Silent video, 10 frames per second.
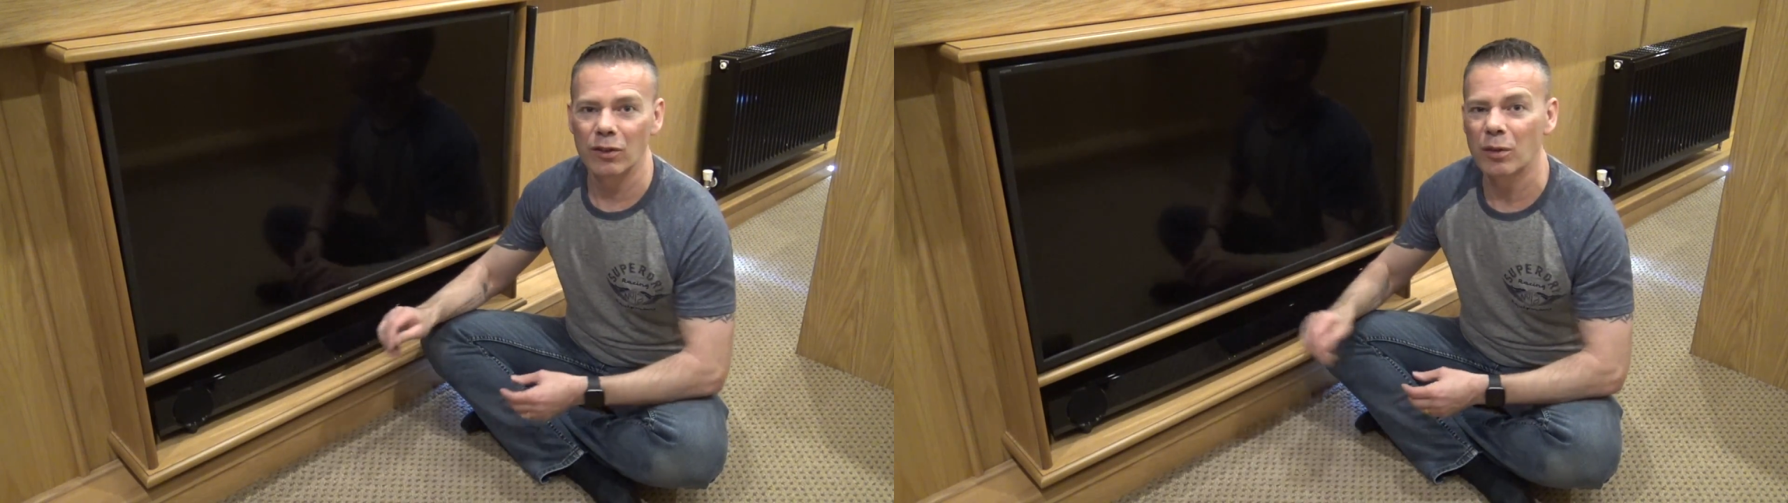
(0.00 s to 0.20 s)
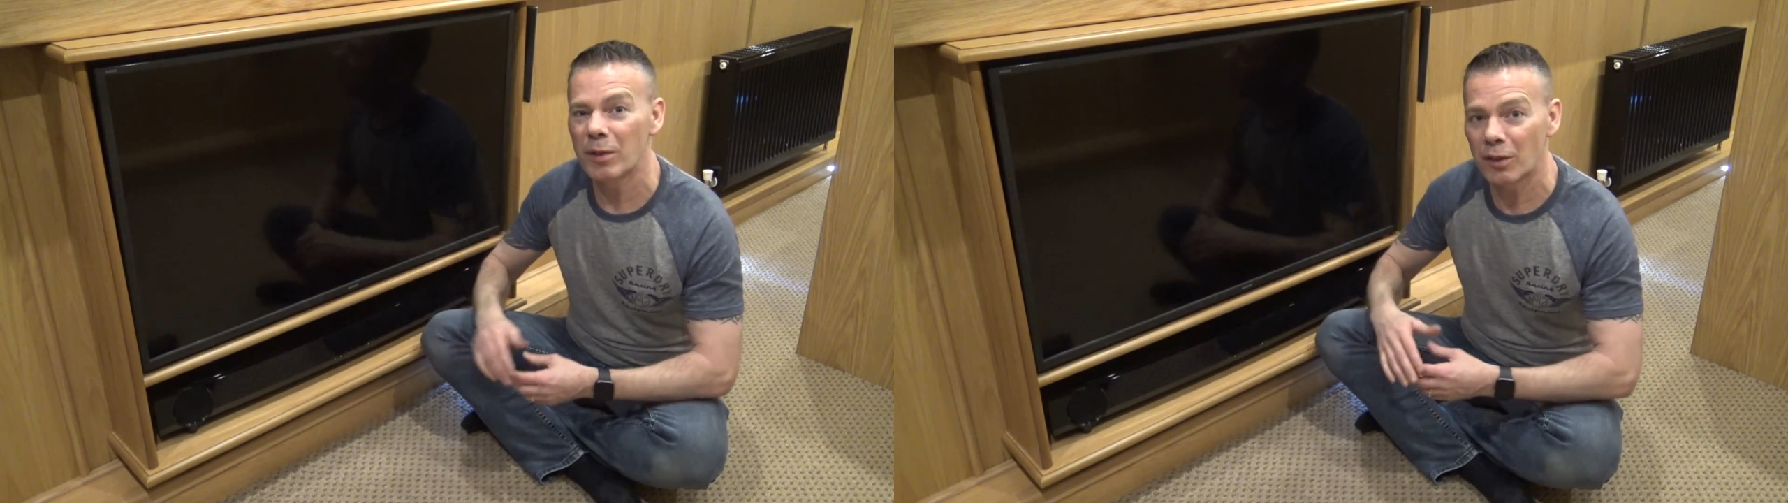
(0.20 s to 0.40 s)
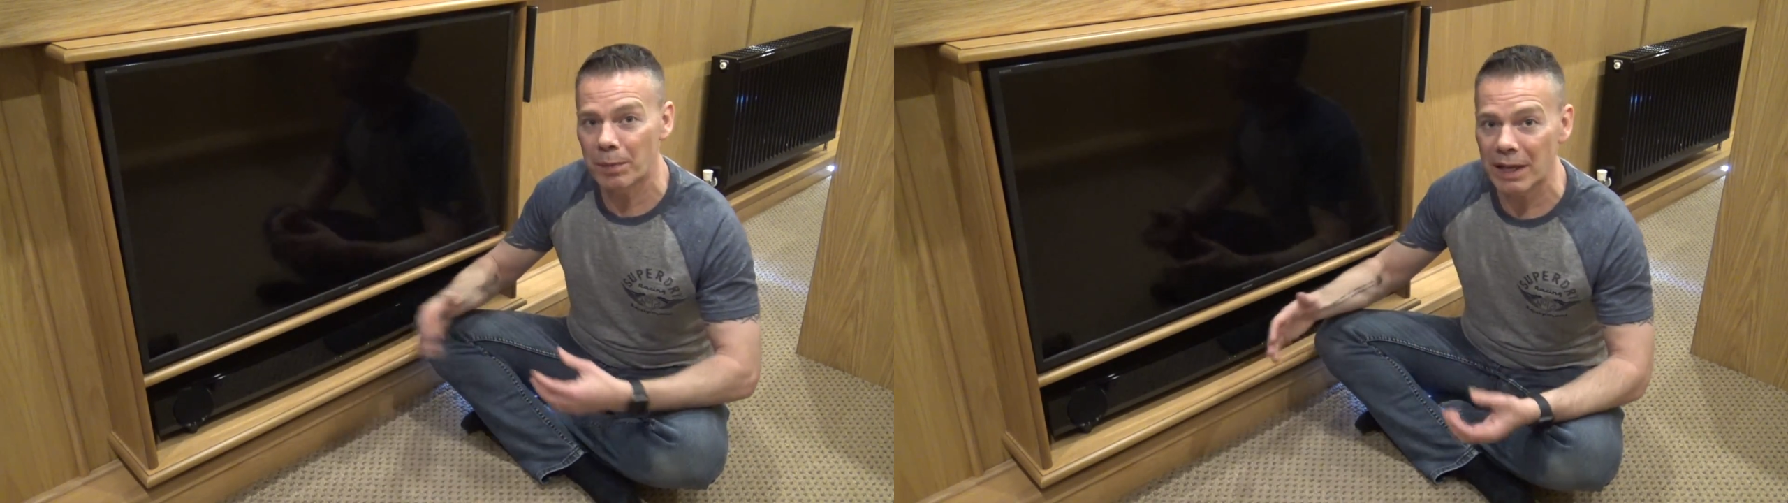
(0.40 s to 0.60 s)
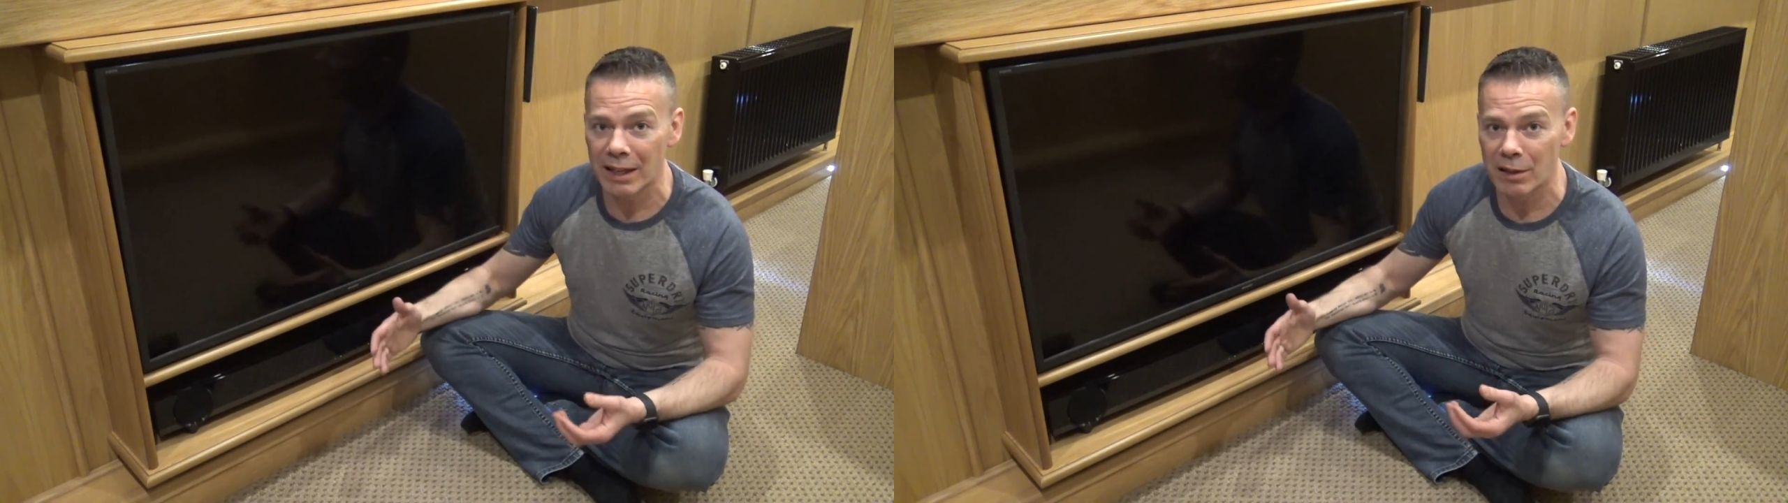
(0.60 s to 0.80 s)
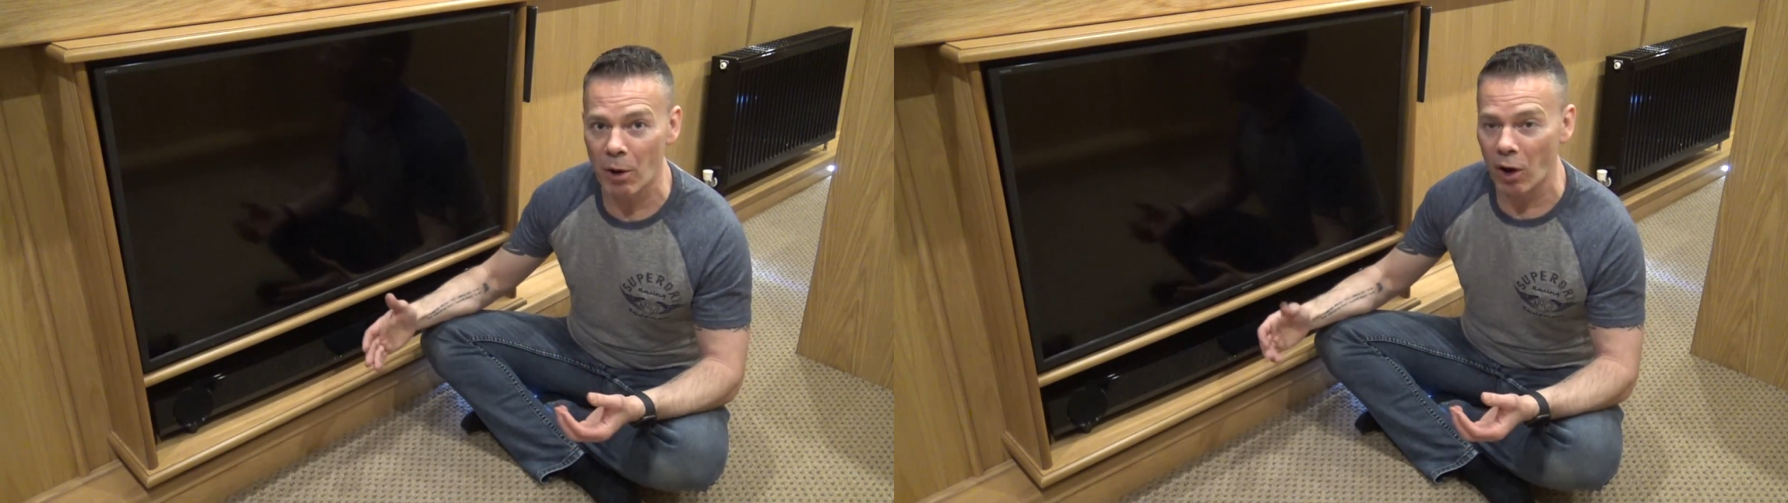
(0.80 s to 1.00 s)
Somebody's
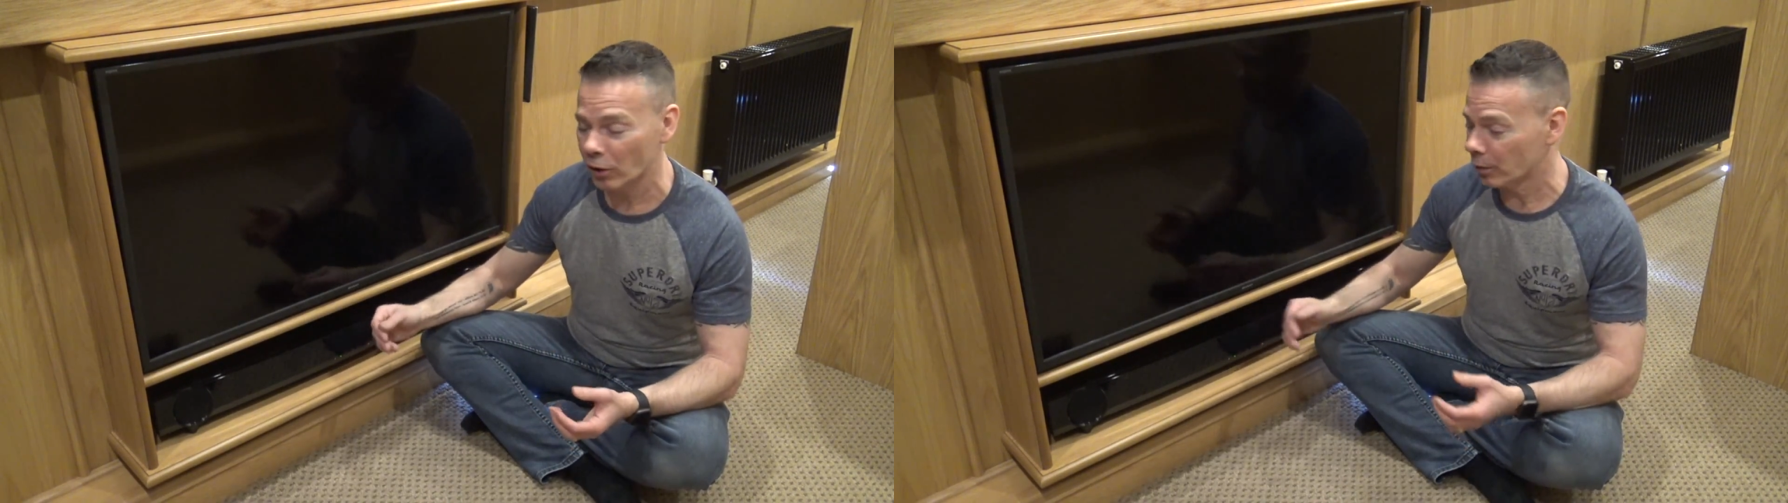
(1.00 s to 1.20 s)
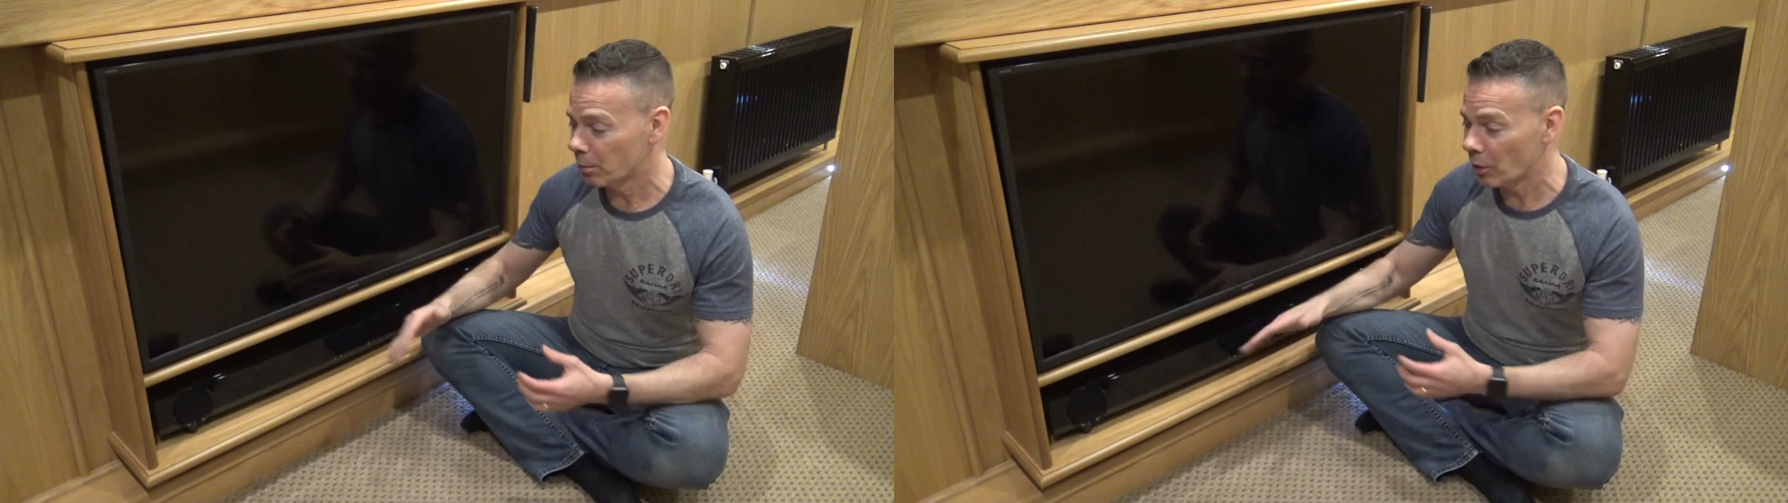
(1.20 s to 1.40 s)
been in the box,